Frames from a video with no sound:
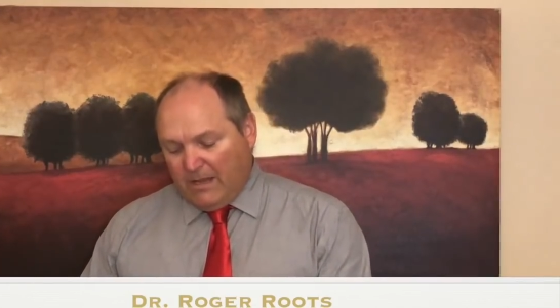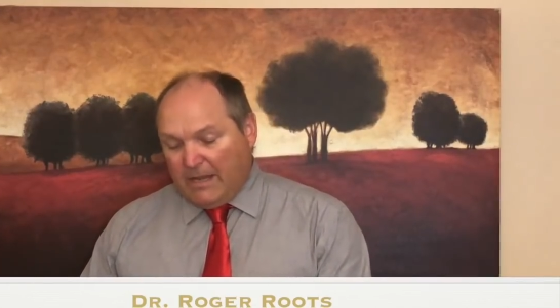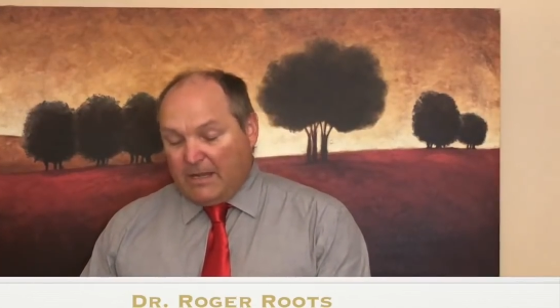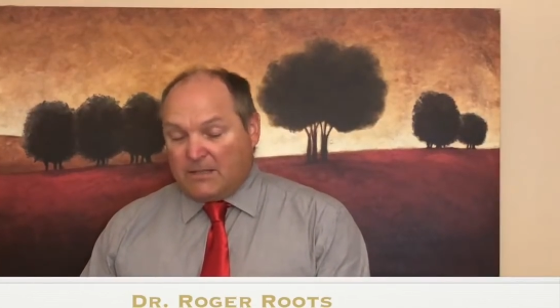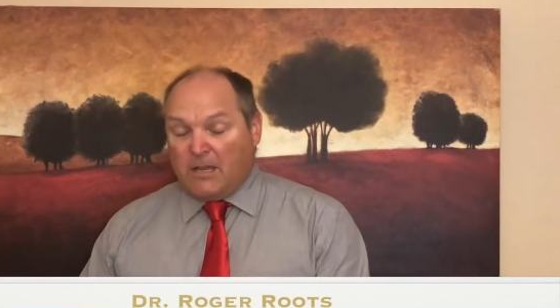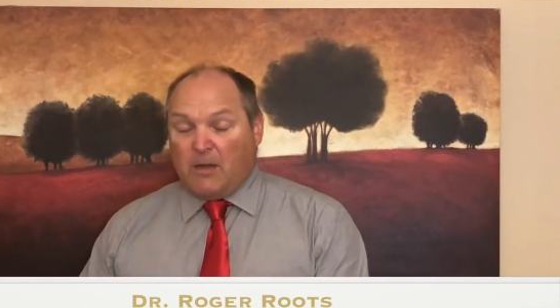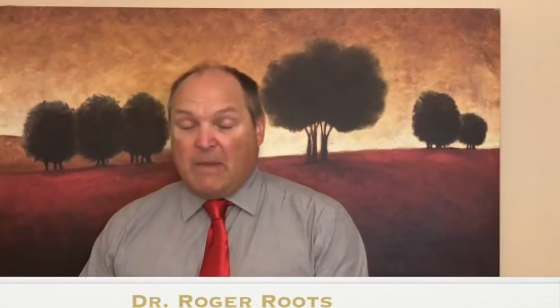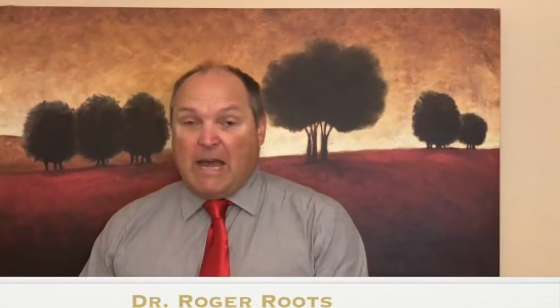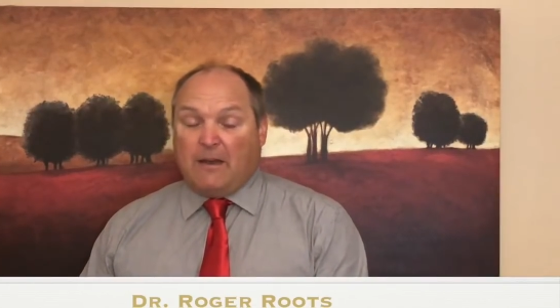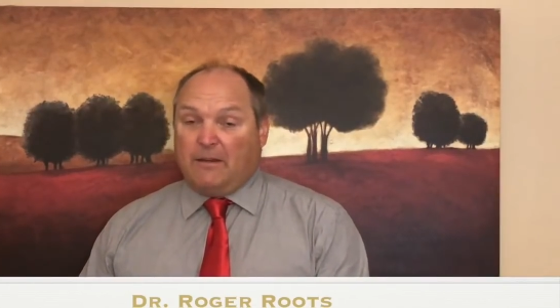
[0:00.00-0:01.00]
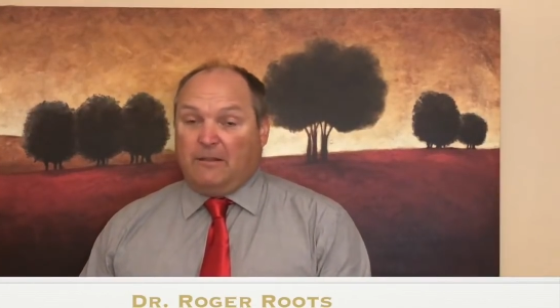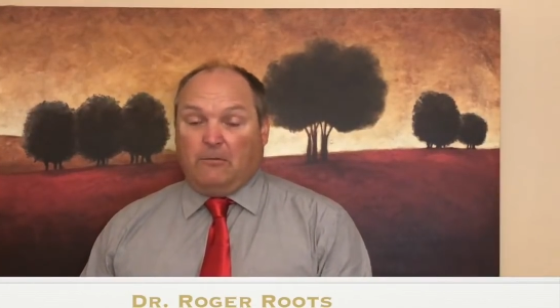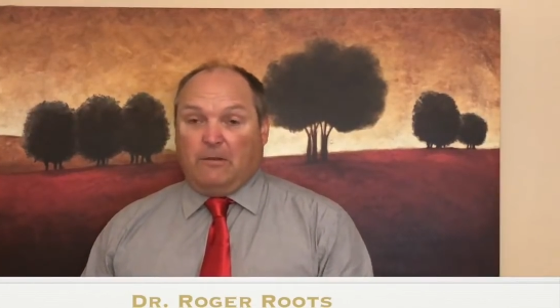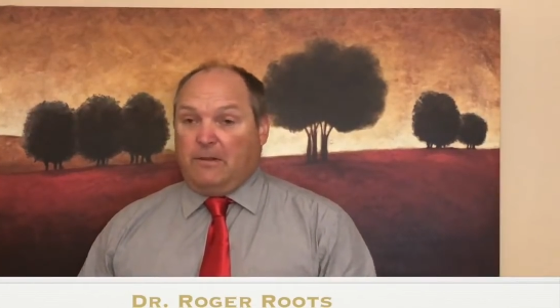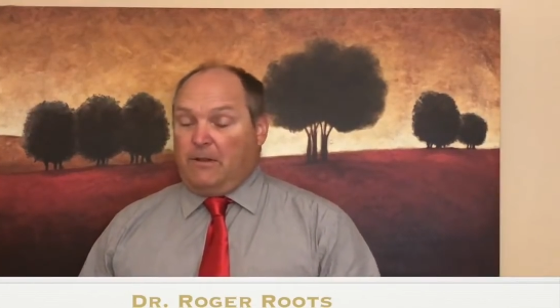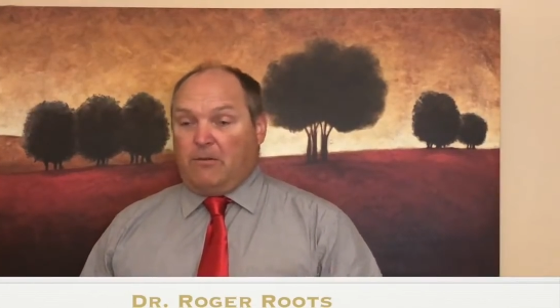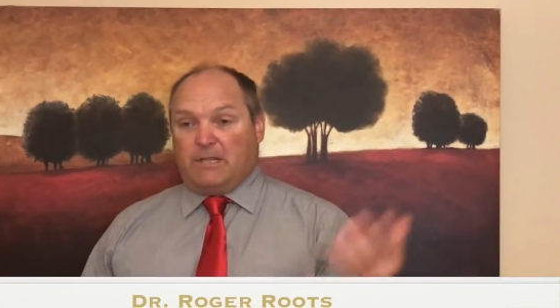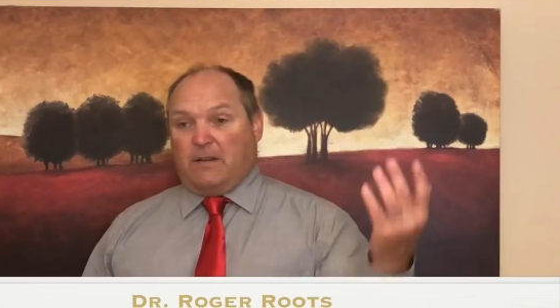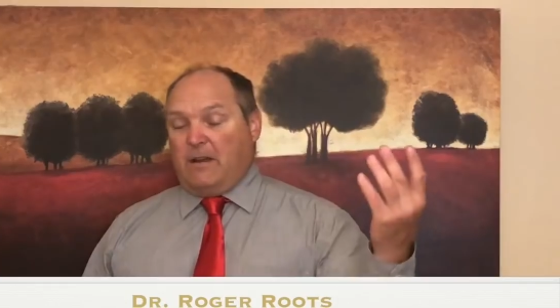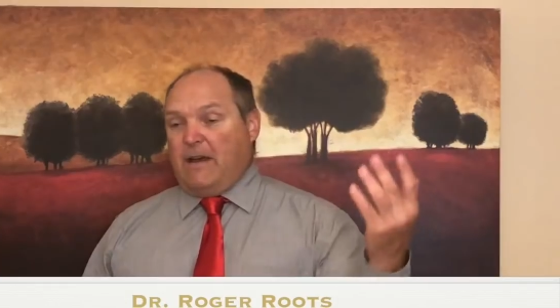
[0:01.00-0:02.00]
It has come out, and there
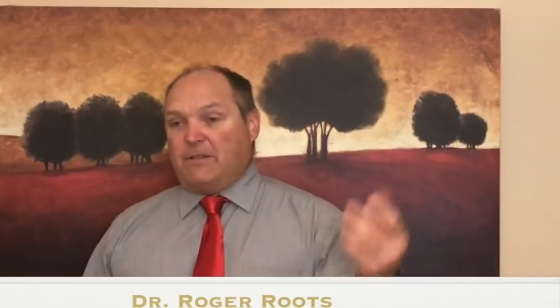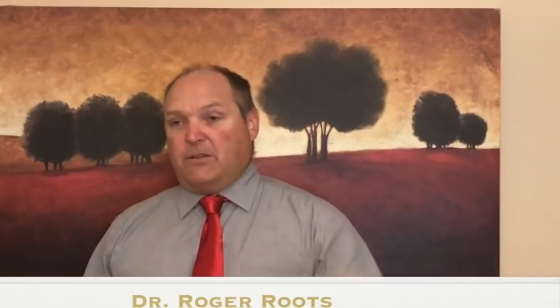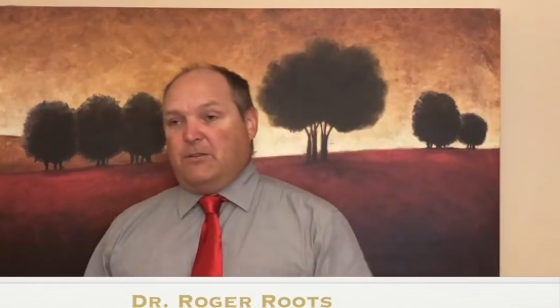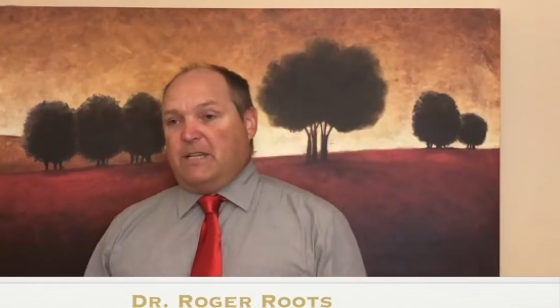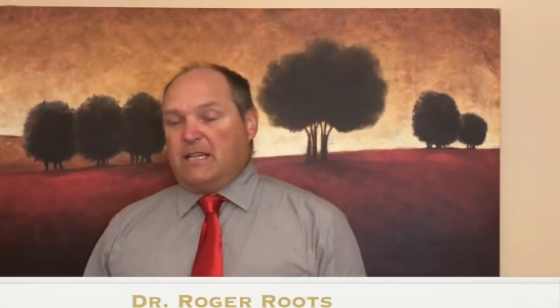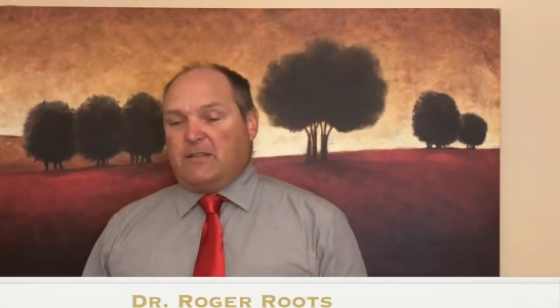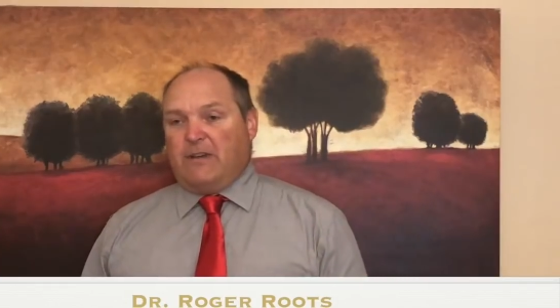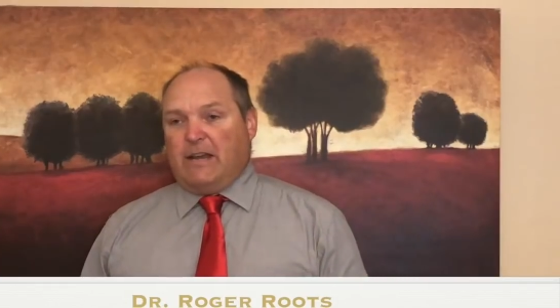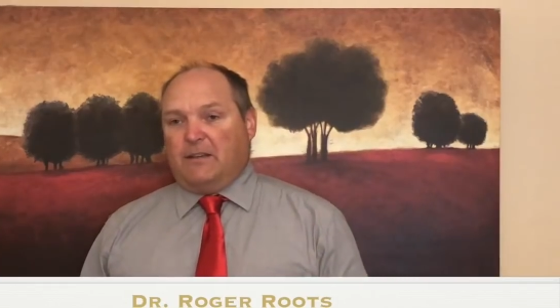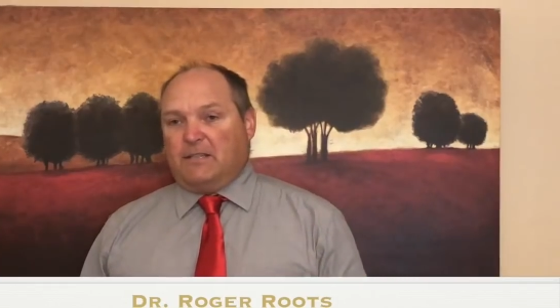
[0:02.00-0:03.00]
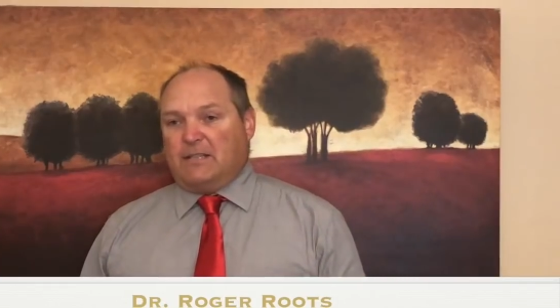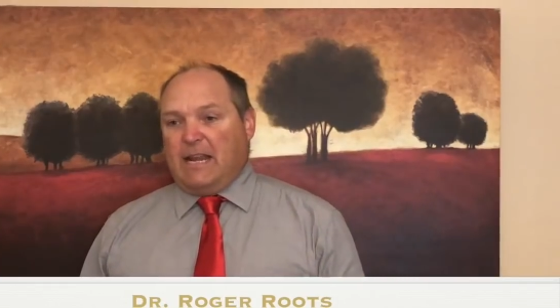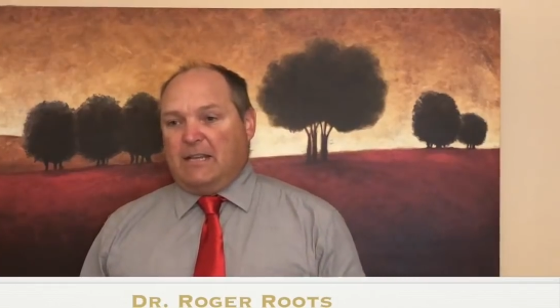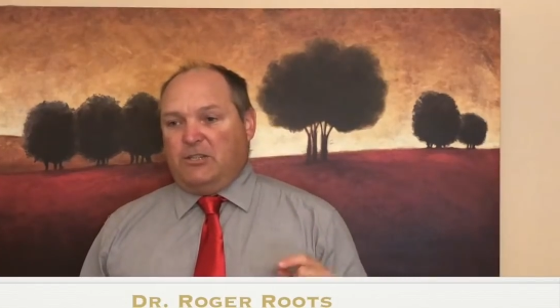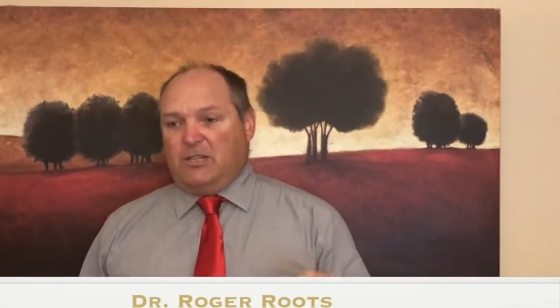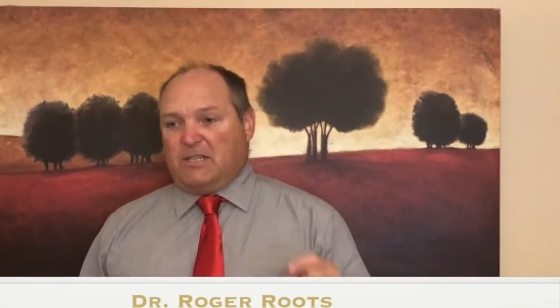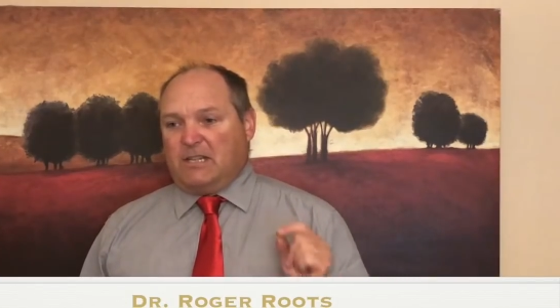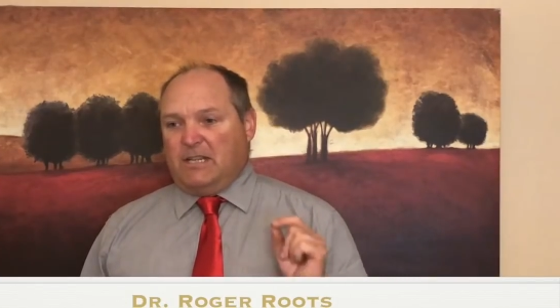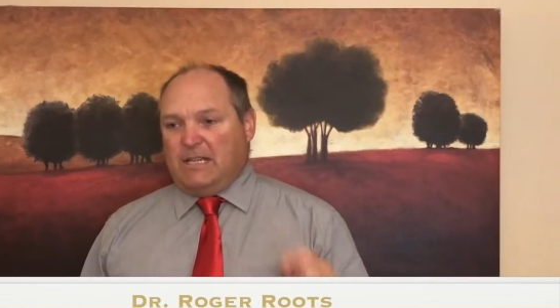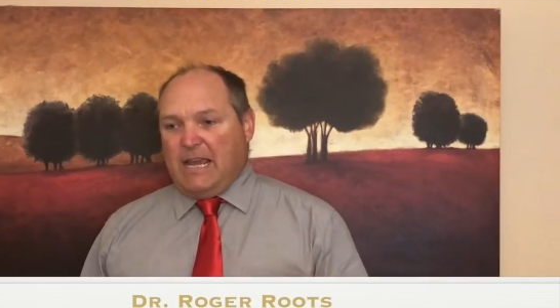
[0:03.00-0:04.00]
was an officer who testified on the stand just
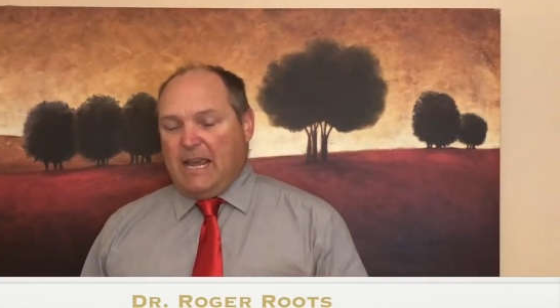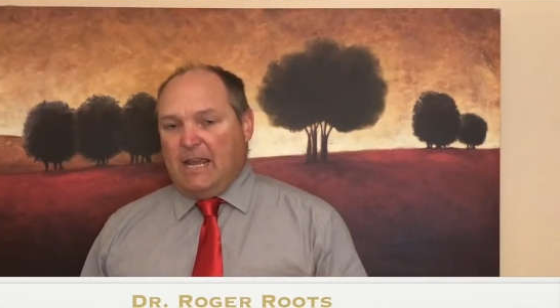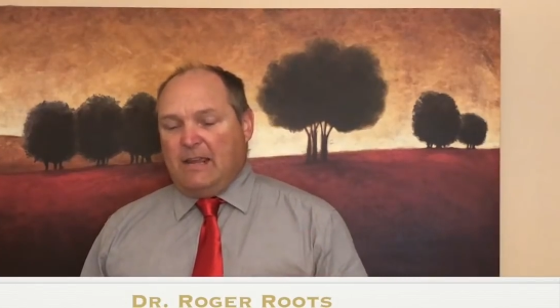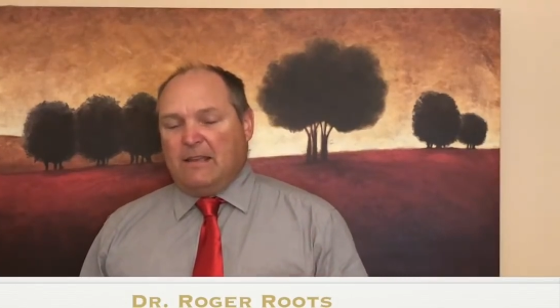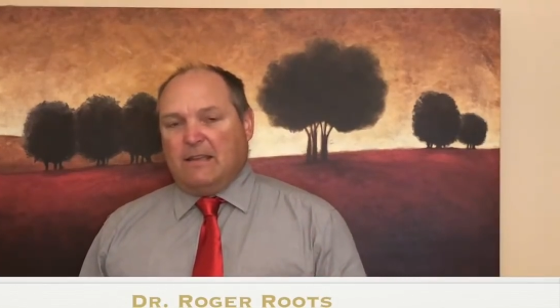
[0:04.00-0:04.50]
today